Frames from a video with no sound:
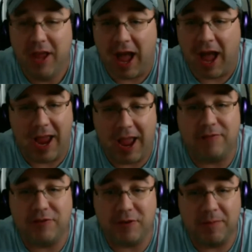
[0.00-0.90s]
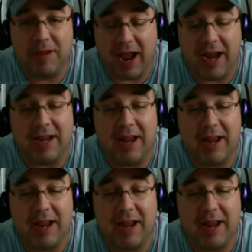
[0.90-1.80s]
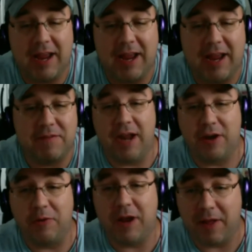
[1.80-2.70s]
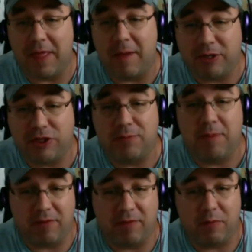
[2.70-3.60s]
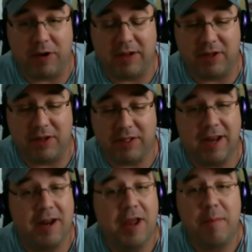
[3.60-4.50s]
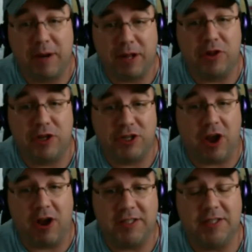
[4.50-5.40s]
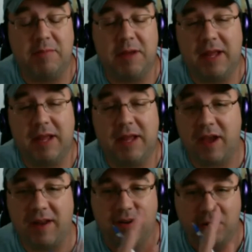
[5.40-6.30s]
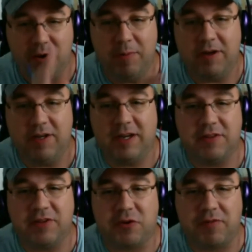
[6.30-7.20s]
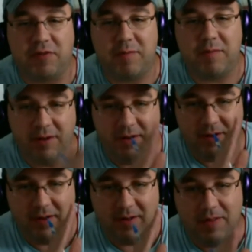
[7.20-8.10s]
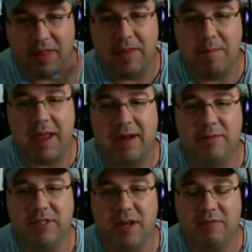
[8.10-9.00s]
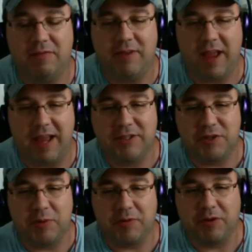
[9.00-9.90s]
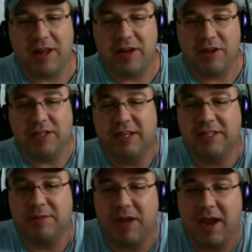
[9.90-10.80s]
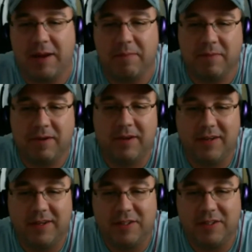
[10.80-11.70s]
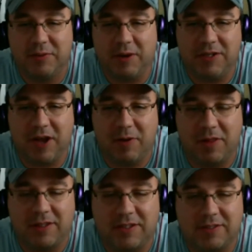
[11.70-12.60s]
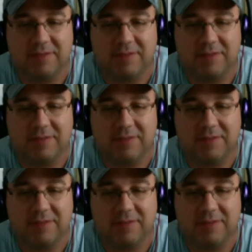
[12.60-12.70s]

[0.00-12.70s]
have to admit I don't know that much about it from what I looked at, but I thought, who better to get the story from than the man himself? And so we were glad that you could take some time to talk with us.